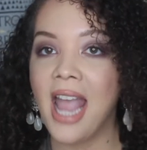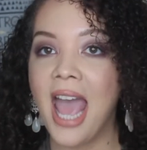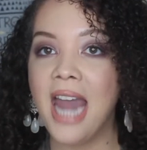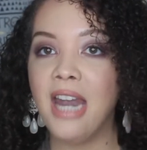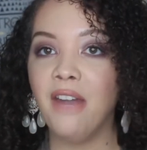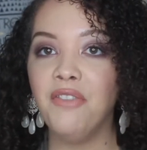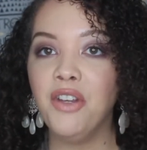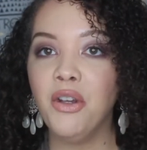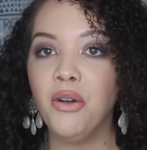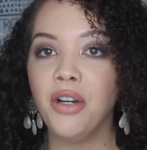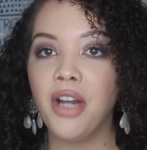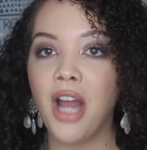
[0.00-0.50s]
And
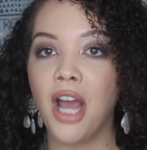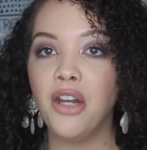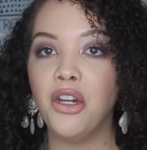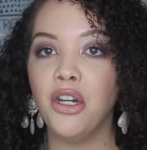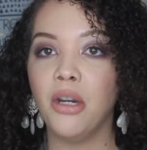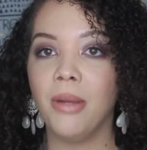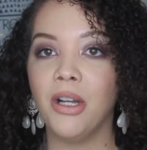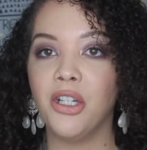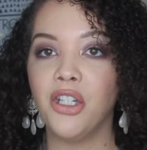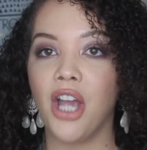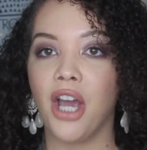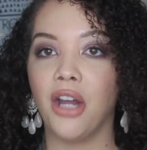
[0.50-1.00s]
if you are not new
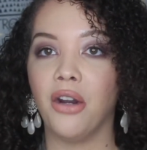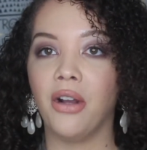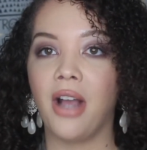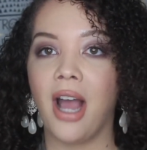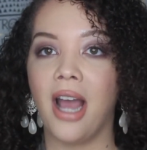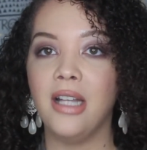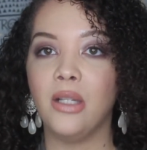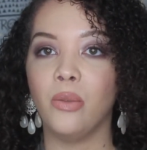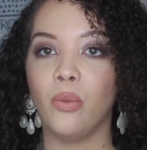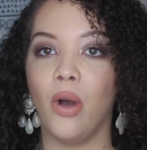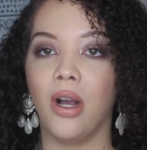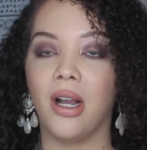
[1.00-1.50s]
to my channel,
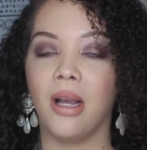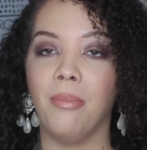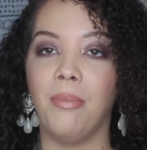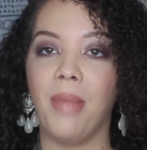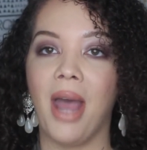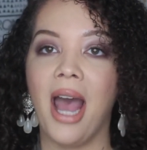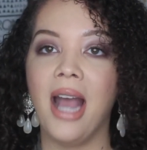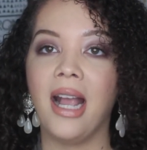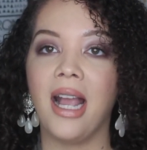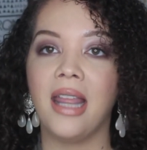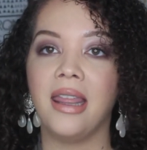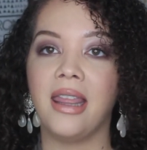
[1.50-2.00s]
guys, welcome
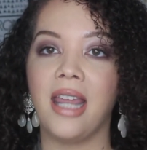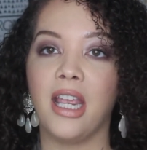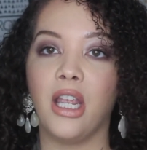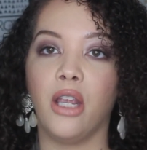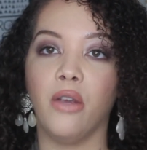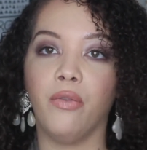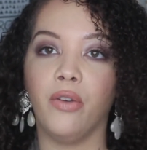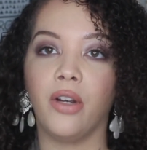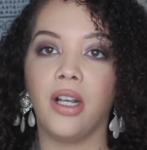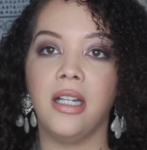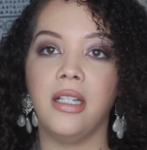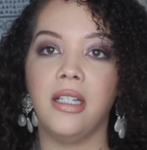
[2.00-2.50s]
back. Thank
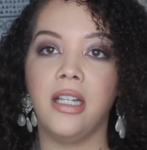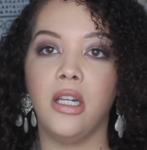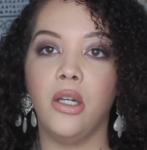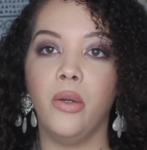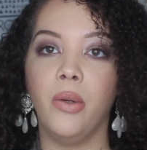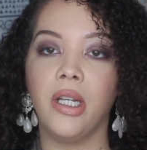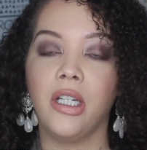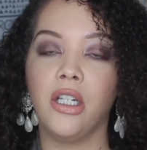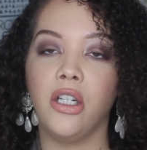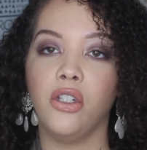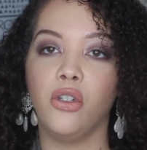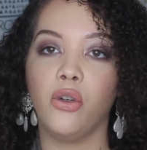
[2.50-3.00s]
you for
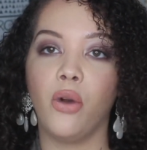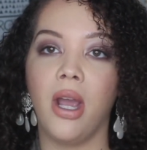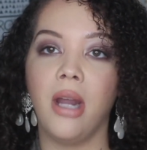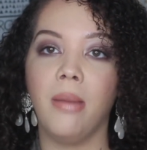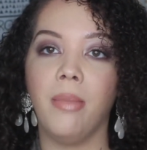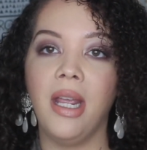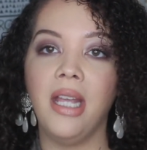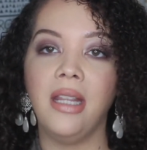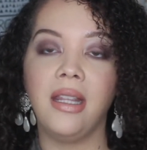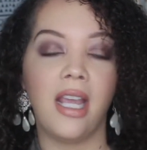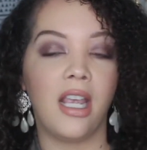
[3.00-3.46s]
continuing to join me.